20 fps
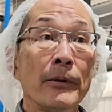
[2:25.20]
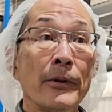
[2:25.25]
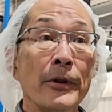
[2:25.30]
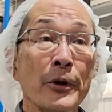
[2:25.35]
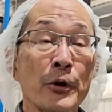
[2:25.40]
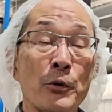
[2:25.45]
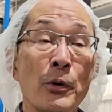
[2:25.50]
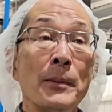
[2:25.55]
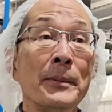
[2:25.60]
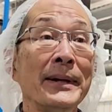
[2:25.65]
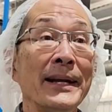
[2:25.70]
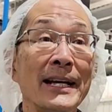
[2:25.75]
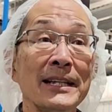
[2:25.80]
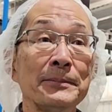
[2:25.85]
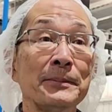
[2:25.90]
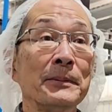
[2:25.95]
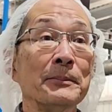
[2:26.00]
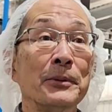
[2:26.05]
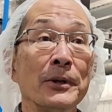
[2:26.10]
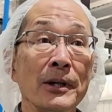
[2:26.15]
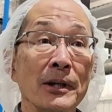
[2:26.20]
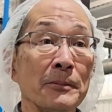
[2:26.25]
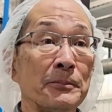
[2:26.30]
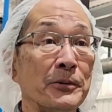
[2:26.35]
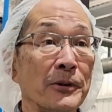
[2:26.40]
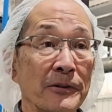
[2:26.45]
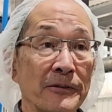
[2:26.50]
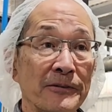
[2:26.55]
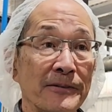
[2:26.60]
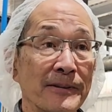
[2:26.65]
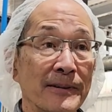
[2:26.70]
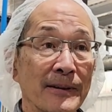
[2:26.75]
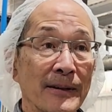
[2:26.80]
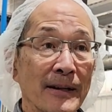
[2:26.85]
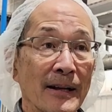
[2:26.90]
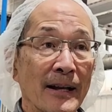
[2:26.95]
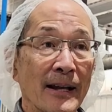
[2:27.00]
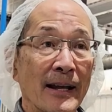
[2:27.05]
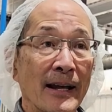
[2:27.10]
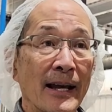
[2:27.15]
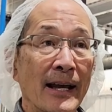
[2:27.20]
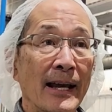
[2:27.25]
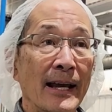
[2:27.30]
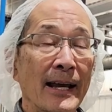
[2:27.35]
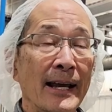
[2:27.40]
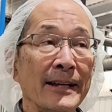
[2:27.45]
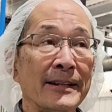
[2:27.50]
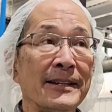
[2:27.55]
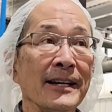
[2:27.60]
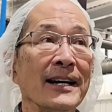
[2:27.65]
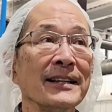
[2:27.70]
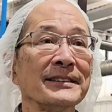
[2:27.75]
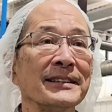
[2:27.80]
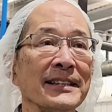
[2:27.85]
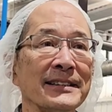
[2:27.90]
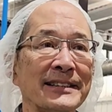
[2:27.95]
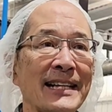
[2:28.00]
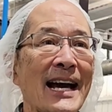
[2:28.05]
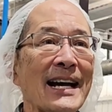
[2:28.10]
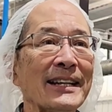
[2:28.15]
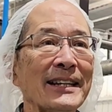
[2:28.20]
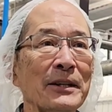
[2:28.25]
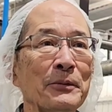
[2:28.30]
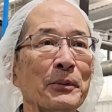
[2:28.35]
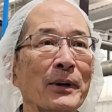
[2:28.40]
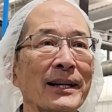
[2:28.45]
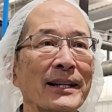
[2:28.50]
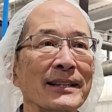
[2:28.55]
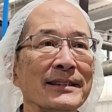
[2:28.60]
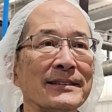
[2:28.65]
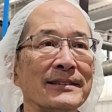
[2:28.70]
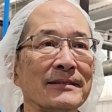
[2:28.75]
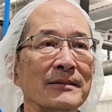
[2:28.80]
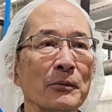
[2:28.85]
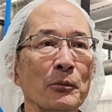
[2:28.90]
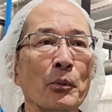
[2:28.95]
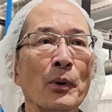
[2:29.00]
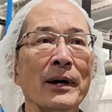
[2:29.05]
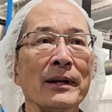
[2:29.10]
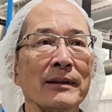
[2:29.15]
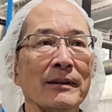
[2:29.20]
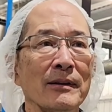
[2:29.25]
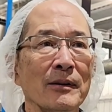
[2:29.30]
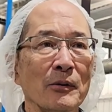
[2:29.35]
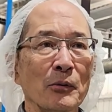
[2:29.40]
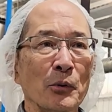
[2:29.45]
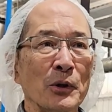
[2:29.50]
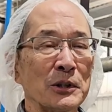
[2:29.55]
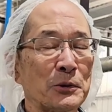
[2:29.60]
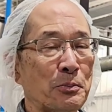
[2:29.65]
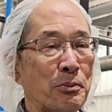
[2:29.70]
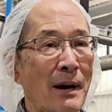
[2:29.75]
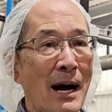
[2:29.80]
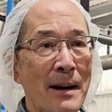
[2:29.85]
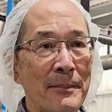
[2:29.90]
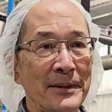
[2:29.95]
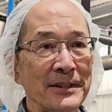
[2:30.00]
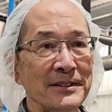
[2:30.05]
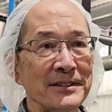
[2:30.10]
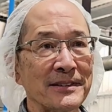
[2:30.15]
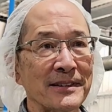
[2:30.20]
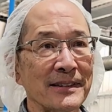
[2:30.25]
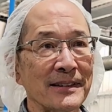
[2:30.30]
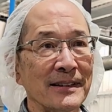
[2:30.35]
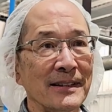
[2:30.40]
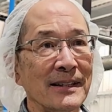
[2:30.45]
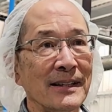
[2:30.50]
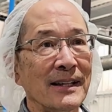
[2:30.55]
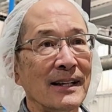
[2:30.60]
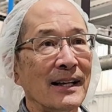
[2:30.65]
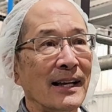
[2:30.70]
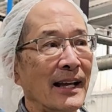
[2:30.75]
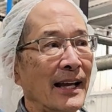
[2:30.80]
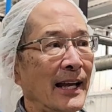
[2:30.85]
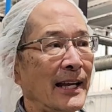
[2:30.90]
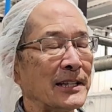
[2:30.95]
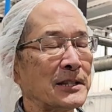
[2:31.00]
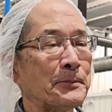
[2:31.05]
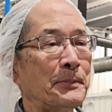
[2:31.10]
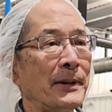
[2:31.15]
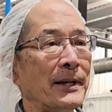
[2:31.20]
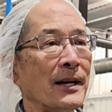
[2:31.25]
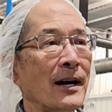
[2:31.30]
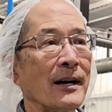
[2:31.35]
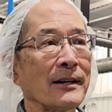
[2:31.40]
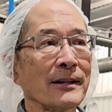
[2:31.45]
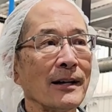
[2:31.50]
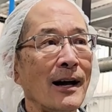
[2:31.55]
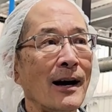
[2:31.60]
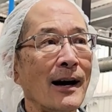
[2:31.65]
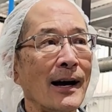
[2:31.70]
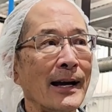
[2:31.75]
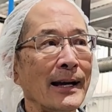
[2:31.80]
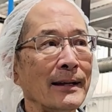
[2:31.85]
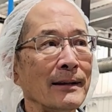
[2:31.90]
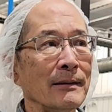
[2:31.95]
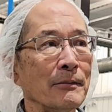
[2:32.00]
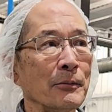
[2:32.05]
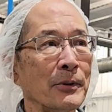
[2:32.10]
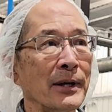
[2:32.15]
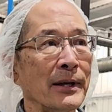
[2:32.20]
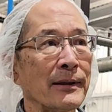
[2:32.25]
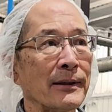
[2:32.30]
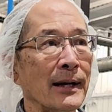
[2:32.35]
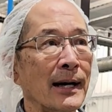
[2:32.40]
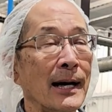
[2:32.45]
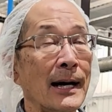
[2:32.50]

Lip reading: The equipment has been bulletproof. It does exactly what was promised. It's been online with